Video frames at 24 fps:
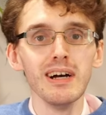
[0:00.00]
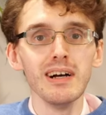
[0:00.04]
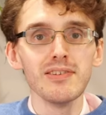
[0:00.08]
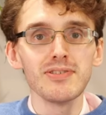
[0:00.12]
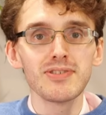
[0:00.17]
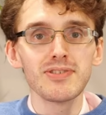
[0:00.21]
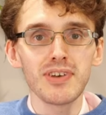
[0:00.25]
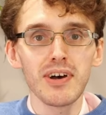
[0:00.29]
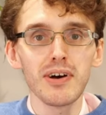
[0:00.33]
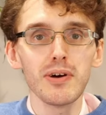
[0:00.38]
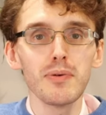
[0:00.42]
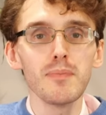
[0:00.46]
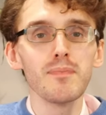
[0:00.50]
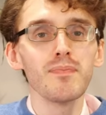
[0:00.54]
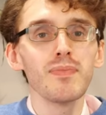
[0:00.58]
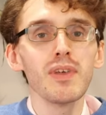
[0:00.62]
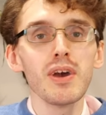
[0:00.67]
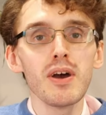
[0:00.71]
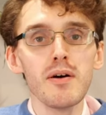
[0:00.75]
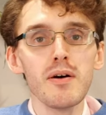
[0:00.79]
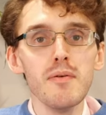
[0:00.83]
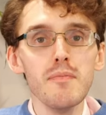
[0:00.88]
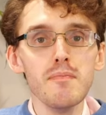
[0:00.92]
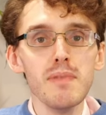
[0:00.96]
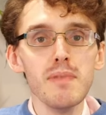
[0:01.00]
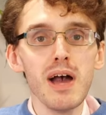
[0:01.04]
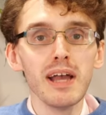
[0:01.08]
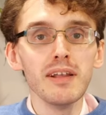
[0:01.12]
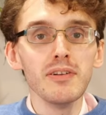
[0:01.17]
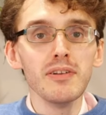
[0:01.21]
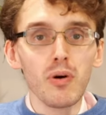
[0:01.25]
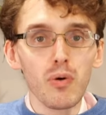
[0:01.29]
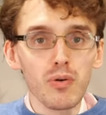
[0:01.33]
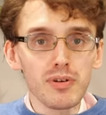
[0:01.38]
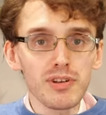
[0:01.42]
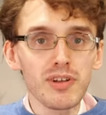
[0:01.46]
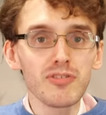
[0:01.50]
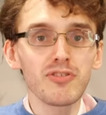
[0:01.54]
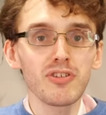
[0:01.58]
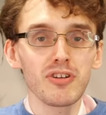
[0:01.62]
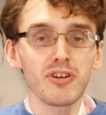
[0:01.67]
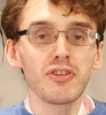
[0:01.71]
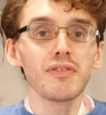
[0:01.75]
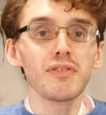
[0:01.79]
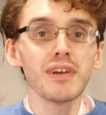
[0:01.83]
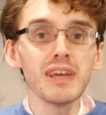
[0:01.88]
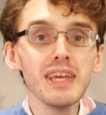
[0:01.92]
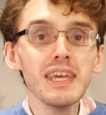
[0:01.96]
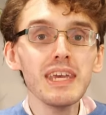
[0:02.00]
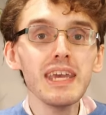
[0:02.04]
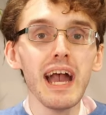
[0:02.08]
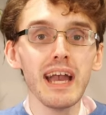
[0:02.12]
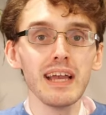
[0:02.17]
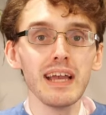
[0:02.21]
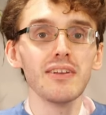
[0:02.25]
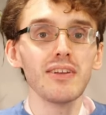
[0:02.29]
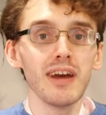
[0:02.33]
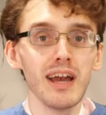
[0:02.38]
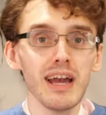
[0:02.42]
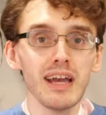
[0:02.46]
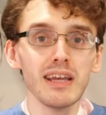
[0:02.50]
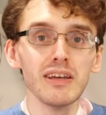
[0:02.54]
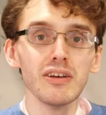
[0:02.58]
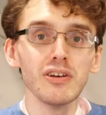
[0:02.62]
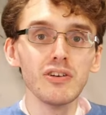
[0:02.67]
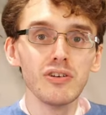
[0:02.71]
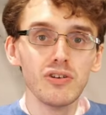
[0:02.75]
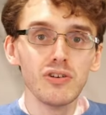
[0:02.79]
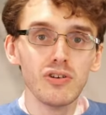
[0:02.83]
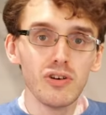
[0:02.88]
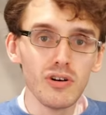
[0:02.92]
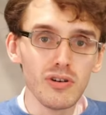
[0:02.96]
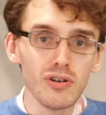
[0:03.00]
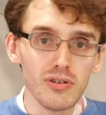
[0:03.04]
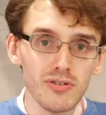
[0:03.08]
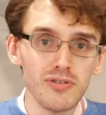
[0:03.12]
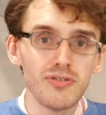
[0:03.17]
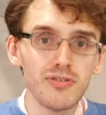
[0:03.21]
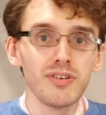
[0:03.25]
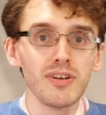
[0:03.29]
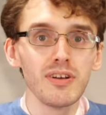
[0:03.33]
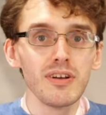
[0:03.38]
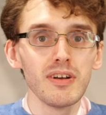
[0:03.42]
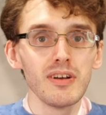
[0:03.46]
So in order to create a good